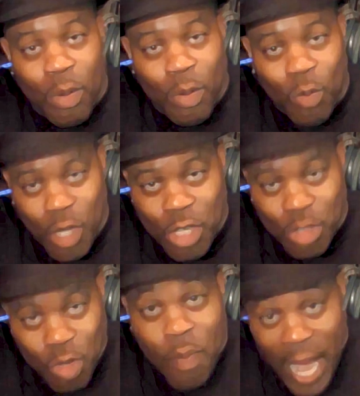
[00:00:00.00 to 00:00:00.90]
when you
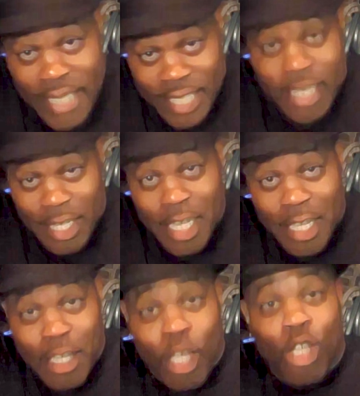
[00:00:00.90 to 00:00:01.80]
do my
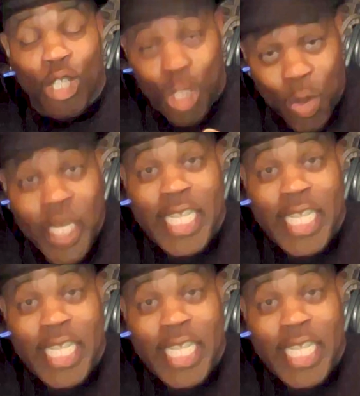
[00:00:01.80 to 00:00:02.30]
technique, do it